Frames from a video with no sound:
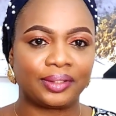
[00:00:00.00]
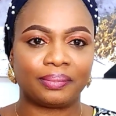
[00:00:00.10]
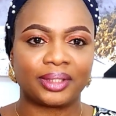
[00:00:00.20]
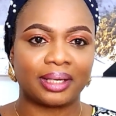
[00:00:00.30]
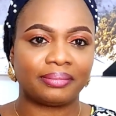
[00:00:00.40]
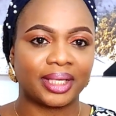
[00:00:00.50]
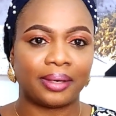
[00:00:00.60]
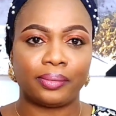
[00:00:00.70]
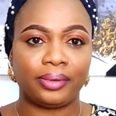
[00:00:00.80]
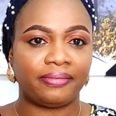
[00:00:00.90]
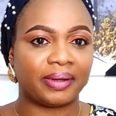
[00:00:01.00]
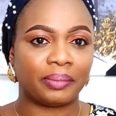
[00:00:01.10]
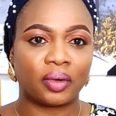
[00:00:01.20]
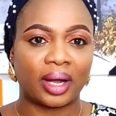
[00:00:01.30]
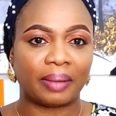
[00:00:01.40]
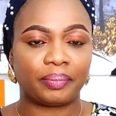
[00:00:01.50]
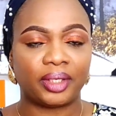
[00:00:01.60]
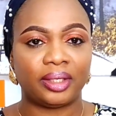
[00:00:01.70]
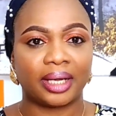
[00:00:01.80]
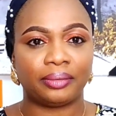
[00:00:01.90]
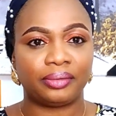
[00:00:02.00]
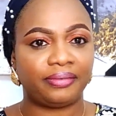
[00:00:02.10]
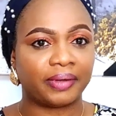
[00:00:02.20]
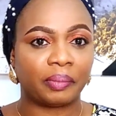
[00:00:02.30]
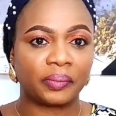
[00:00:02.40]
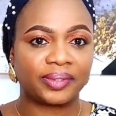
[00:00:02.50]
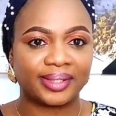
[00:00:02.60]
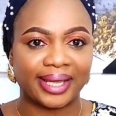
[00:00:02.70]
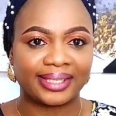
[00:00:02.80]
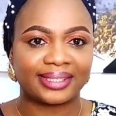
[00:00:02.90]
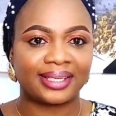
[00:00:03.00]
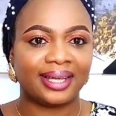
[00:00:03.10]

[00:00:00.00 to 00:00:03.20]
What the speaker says: Sometimes I know if I'm not happy, I know if I'm upset,